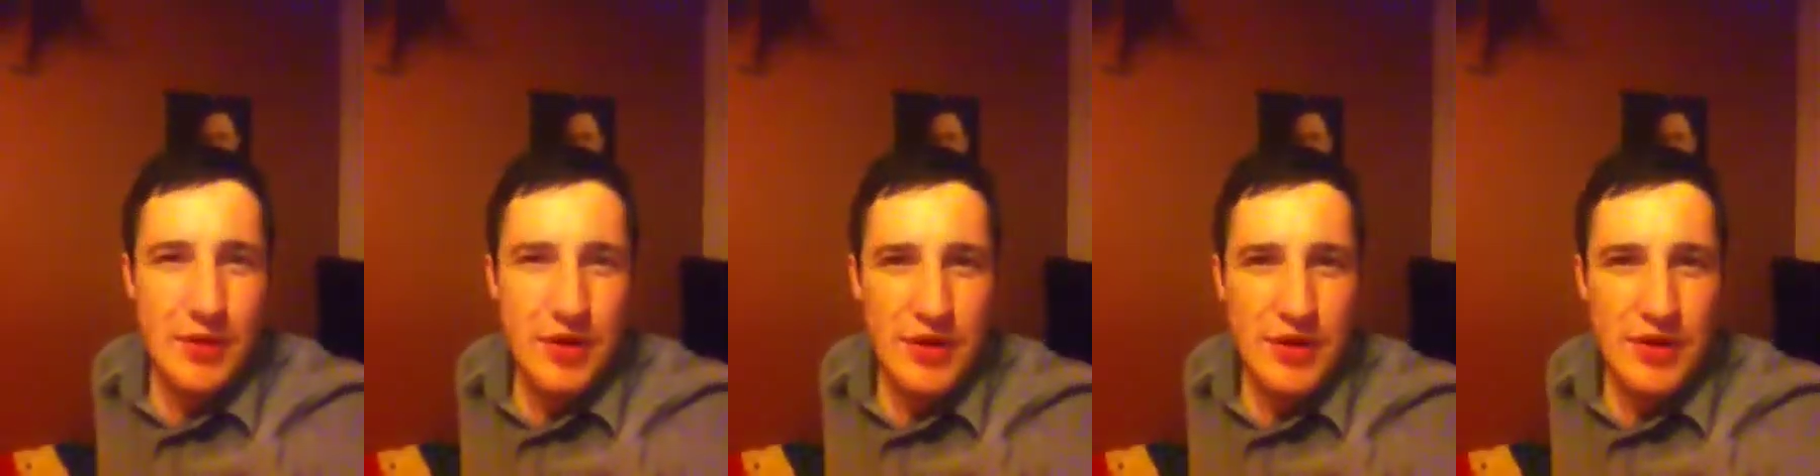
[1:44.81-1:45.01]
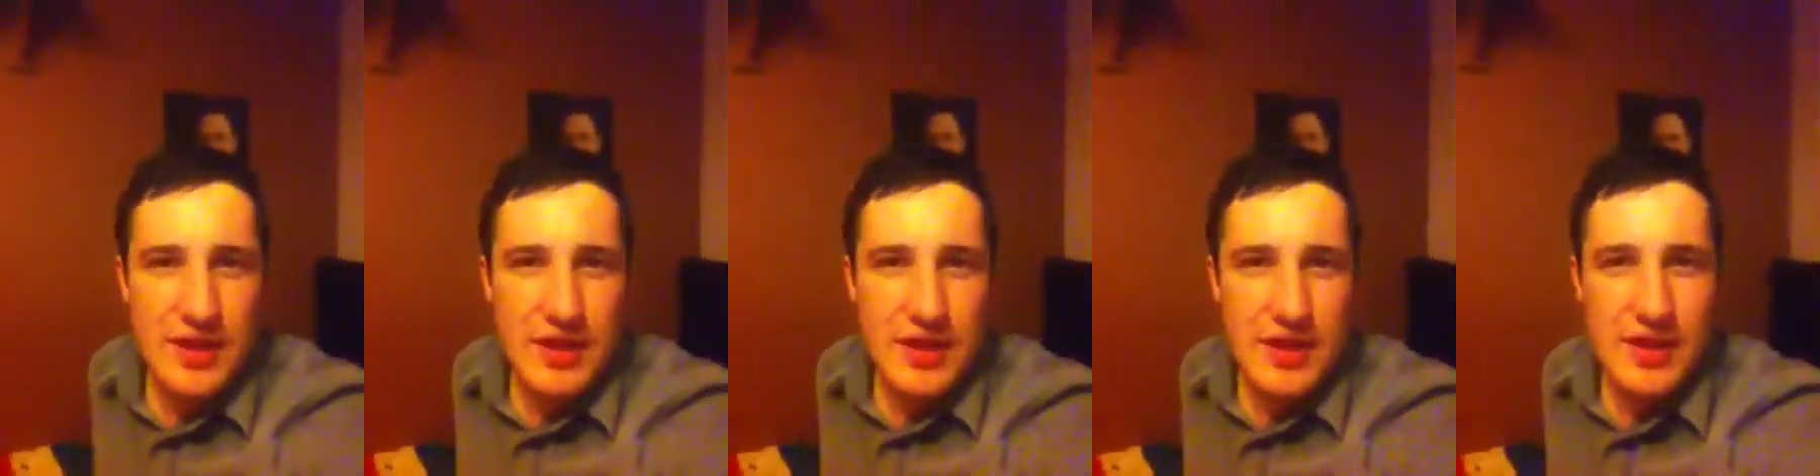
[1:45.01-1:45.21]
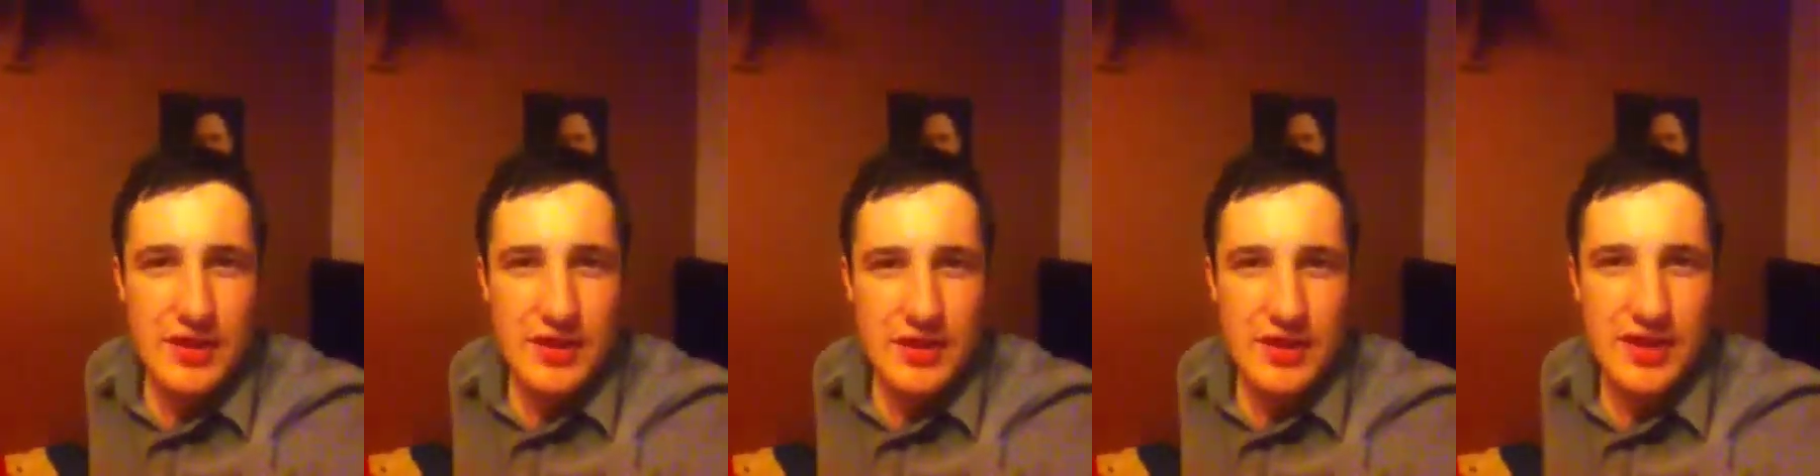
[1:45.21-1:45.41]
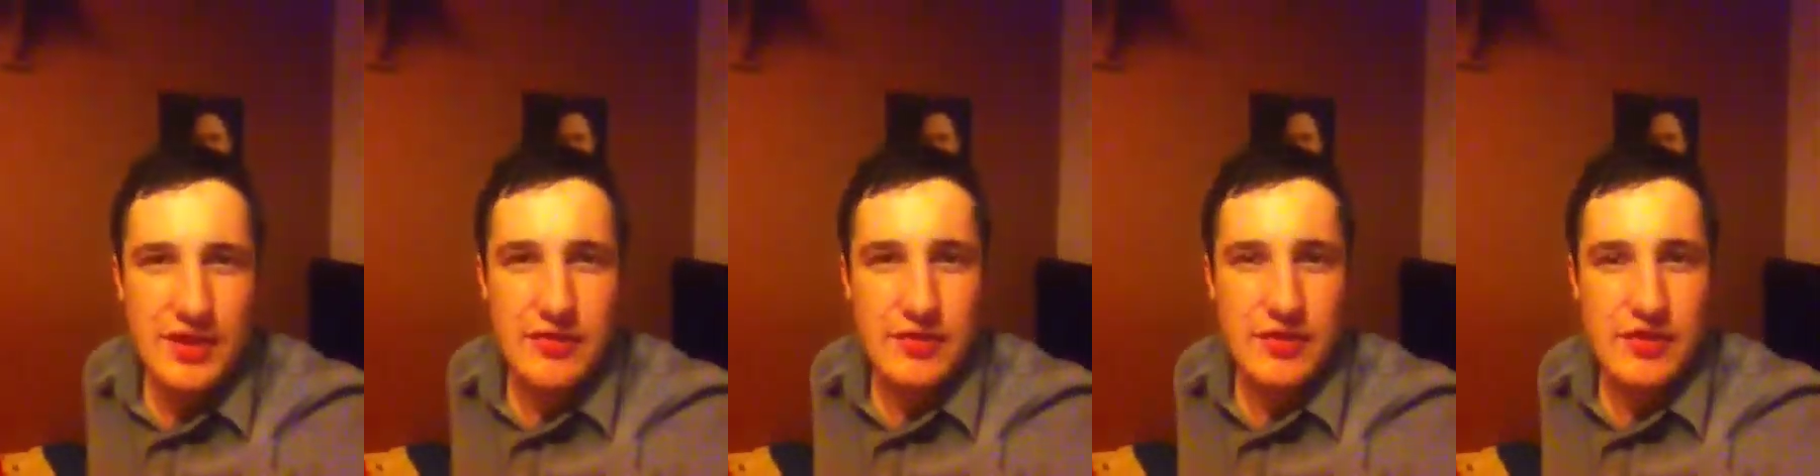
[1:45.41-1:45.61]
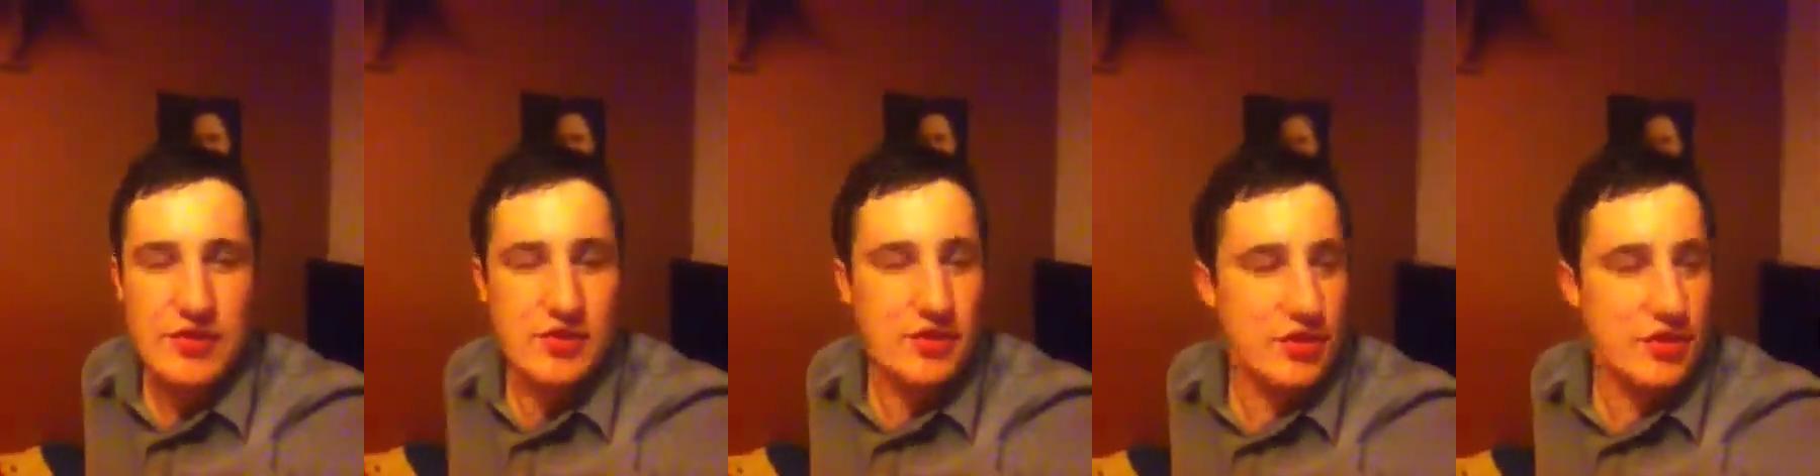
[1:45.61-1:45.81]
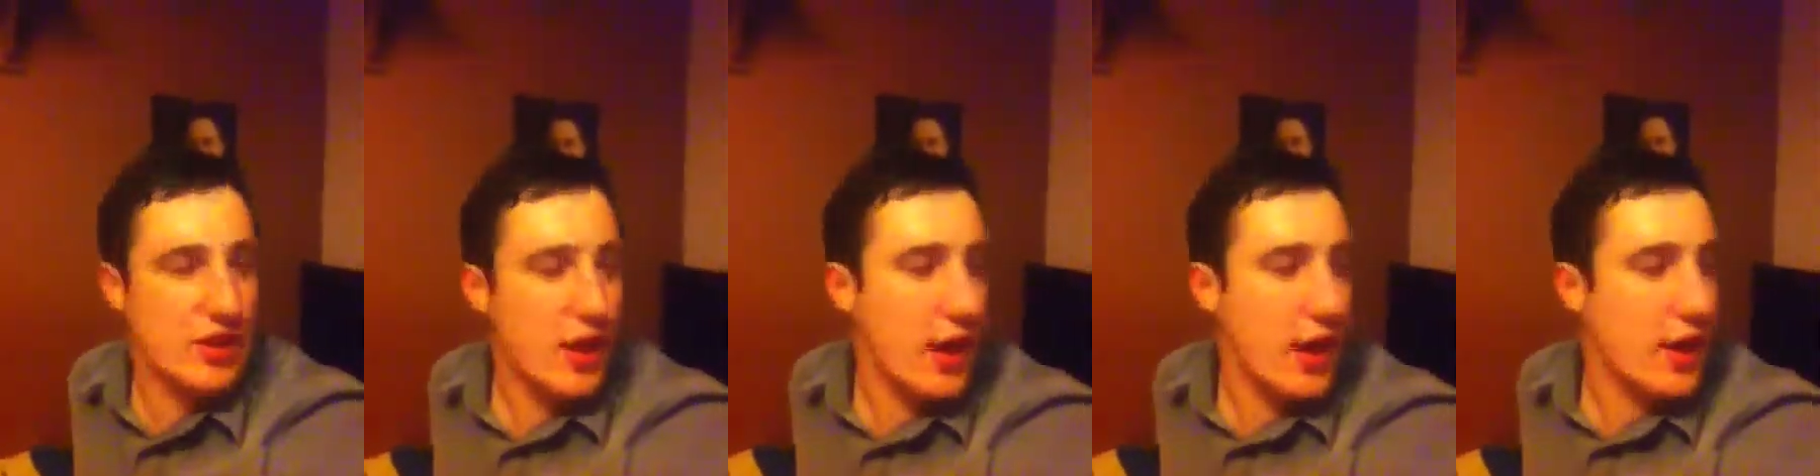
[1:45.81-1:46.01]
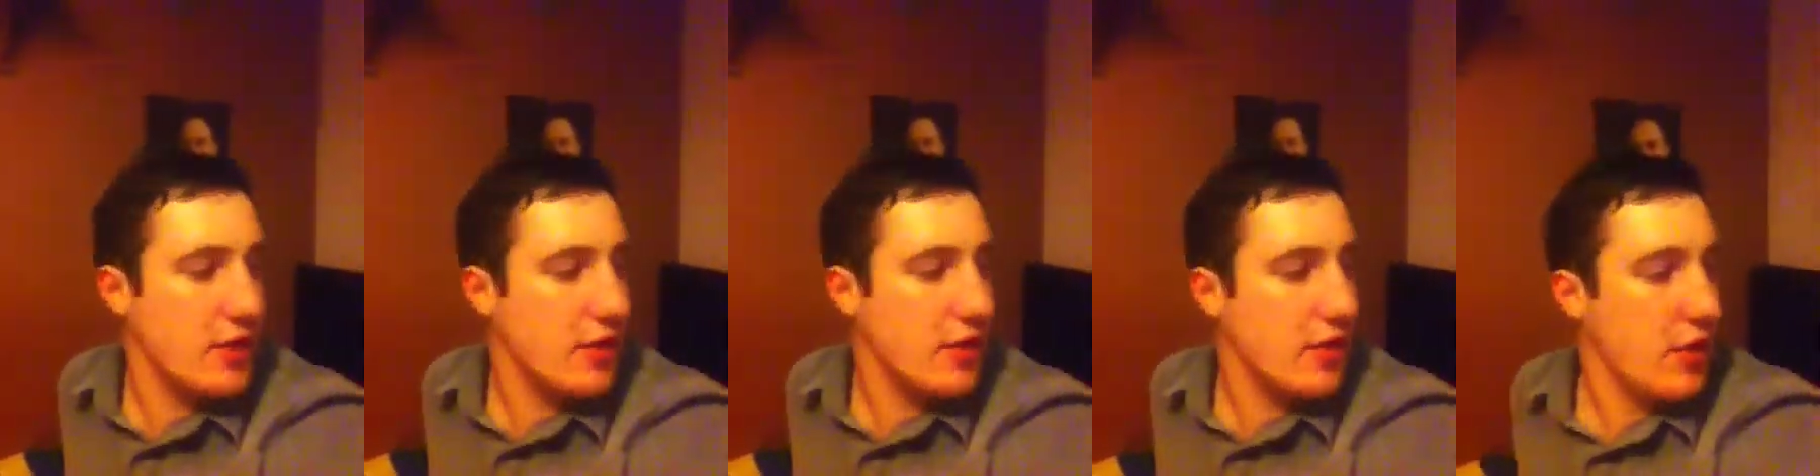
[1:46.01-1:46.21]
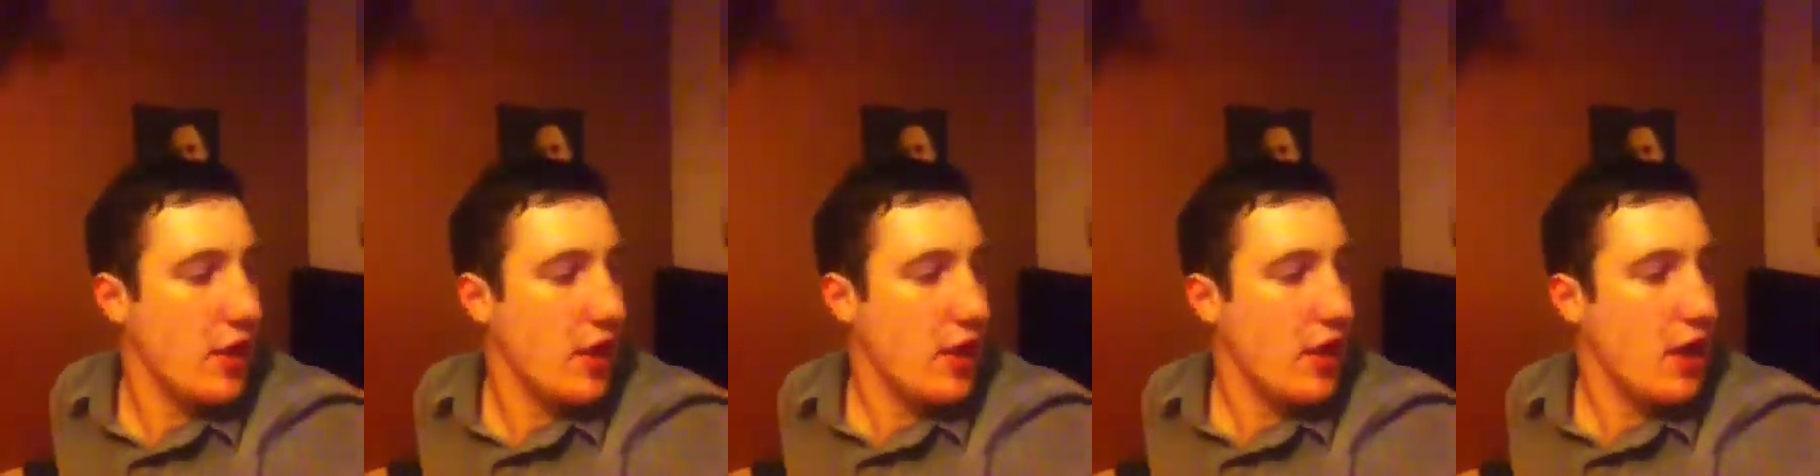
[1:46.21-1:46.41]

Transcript: I think they finish on the 9th,